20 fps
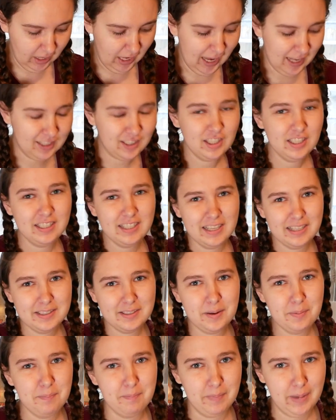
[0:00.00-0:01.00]
It just says
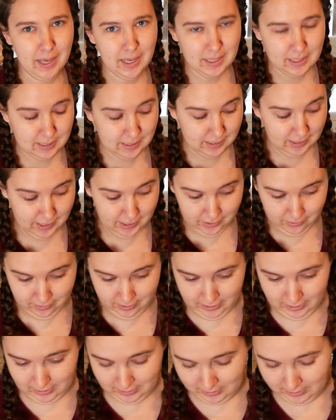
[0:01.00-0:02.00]
to mix the
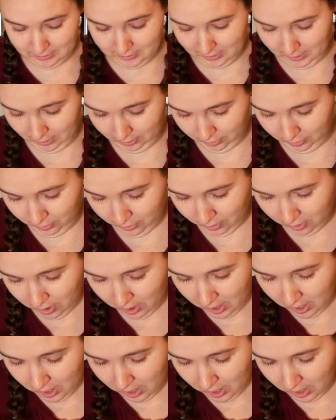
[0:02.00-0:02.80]
ingredients together.